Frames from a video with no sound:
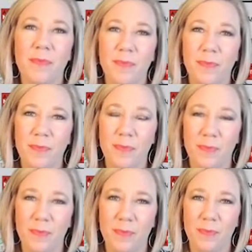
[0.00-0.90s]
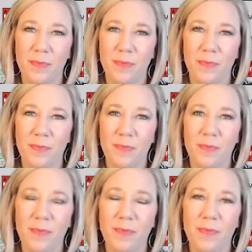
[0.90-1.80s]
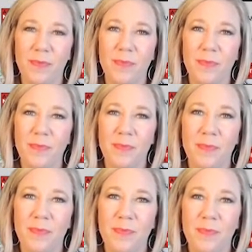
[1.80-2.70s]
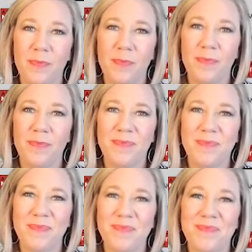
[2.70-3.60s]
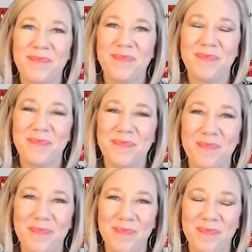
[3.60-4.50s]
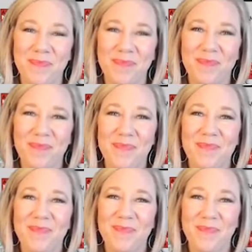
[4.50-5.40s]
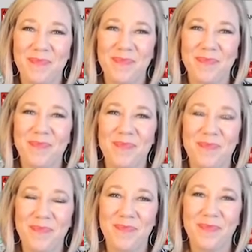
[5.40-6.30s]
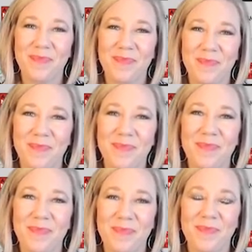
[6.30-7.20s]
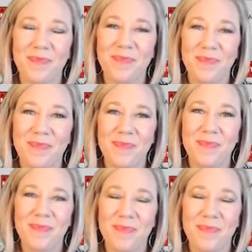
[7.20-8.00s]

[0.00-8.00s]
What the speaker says: This person isn't speaking.